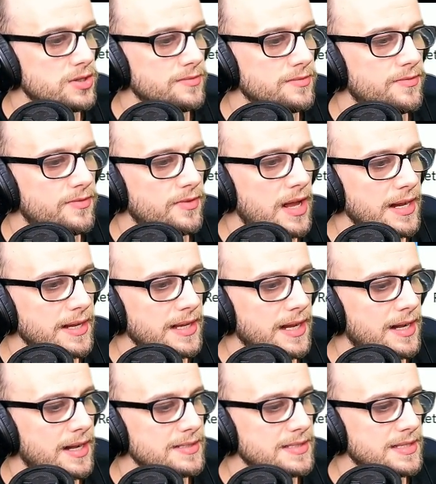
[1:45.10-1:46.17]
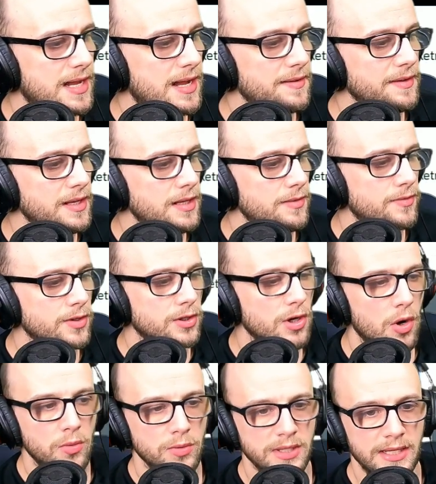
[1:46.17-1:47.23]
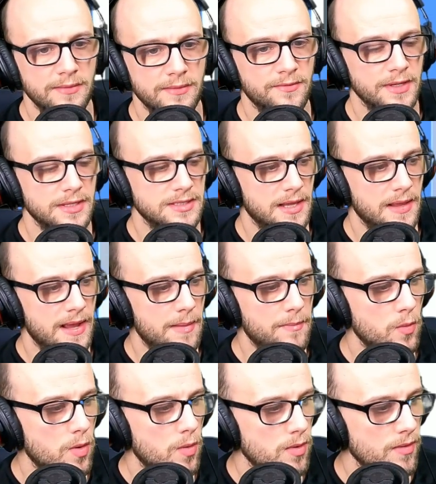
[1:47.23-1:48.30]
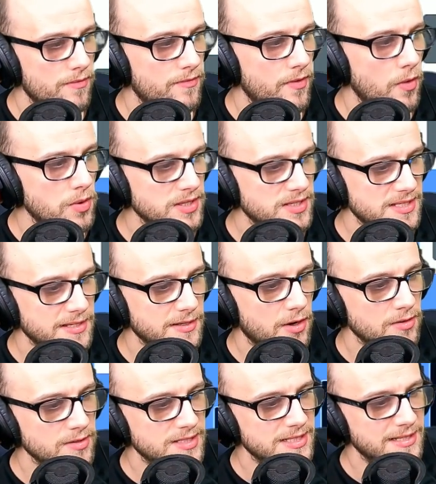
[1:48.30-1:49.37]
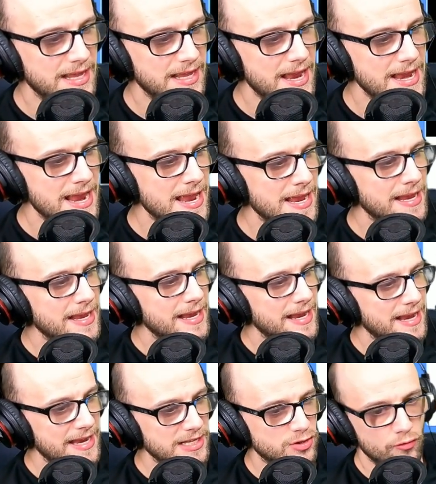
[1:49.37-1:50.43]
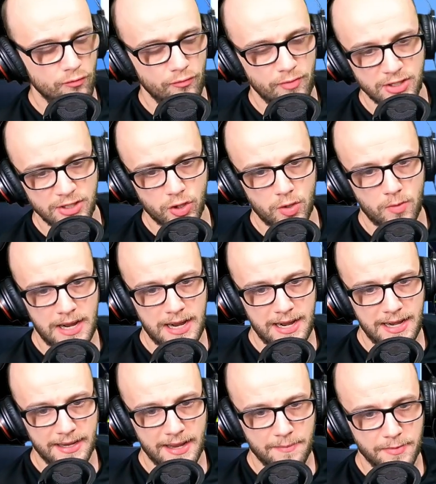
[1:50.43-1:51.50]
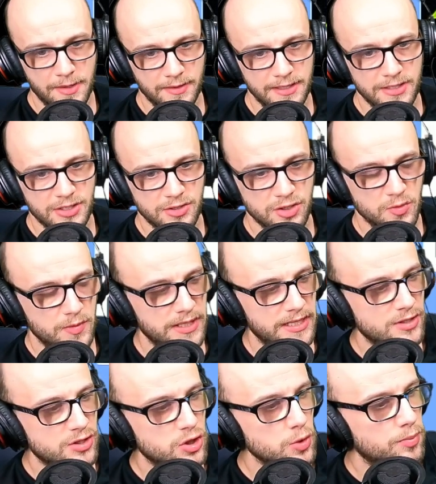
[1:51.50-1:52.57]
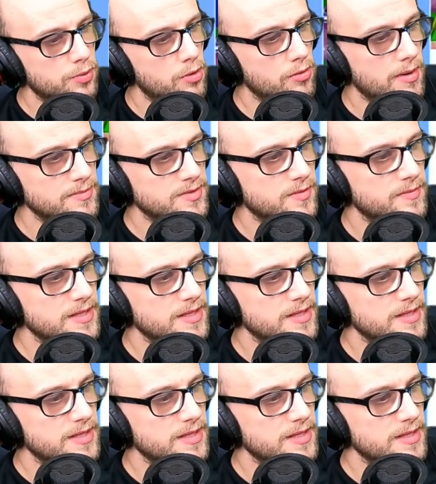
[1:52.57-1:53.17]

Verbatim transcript: Flycast, and even Kodi and things like that. But what we're focusing on today is RetroArch emulation. So we need two programs from this. The